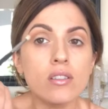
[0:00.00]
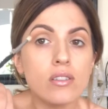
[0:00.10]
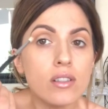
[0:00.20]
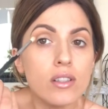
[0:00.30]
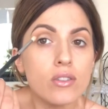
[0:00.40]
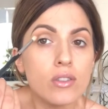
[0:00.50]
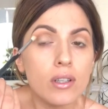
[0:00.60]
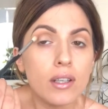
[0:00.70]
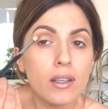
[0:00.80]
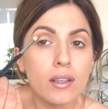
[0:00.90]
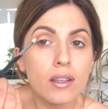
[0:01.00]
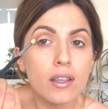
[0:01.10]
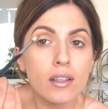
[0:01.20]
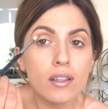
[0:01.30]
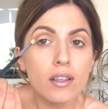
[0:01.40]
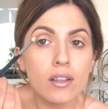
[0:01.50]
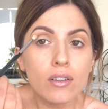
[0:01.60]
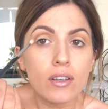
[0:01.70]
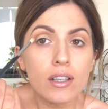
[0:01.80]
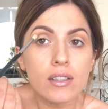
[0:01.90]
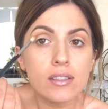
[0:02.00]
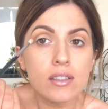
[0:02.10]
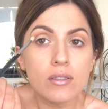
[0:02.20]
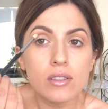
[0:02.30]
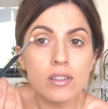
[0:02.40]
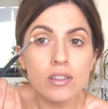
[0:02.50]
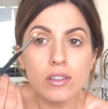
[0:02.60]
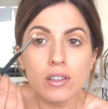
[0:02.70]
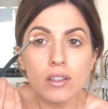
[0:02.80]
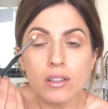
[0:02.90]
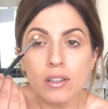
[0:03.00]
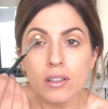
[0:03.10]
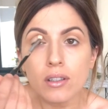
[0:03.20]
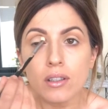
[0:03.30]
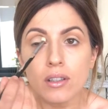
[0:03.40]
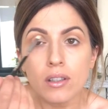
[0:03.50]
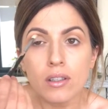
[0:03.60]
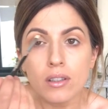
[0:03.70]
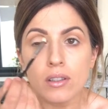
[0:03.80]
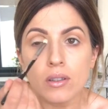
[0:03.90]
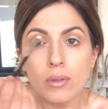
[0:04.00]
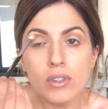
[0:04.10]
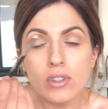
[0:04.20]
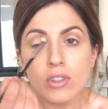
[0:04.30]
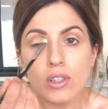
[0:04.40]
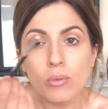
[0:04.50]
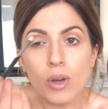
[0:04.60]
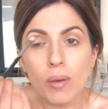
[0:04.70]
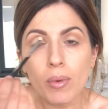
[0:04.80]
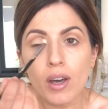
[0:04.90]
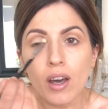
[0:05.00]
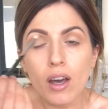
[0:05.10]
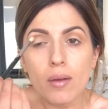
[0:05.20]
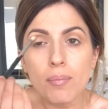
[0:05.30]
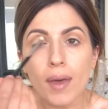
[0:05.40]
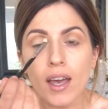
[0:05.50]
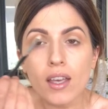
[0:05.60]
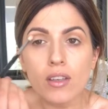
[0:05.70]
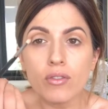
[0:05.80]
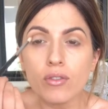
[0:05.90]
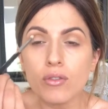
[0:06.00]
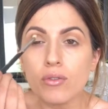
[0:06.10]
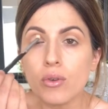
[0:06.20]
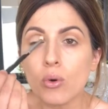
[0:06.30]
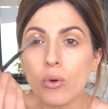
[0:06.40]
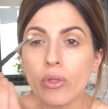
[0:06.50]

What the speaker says: So literally again in that crease, and just gonna windscreen wiper back and forth.